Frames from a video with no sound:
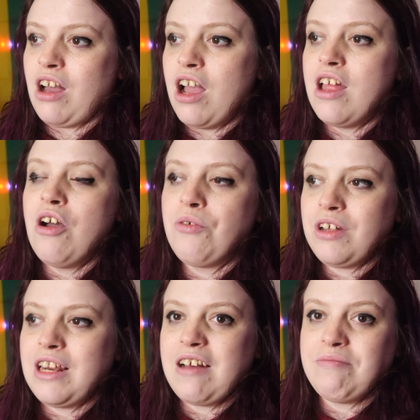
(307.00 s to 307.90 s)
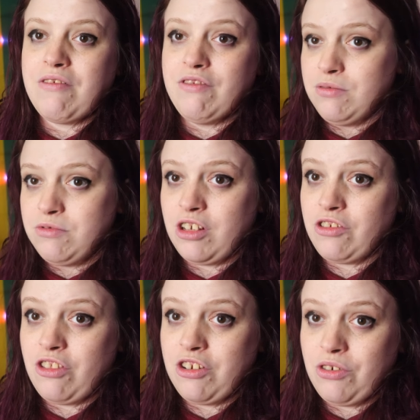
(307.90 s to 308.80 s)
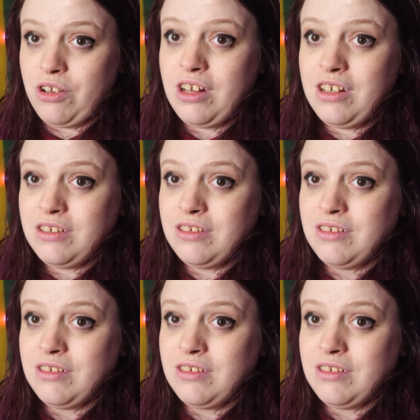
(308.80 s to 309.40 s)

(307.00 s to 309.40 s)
I only left my room to go to the toilet.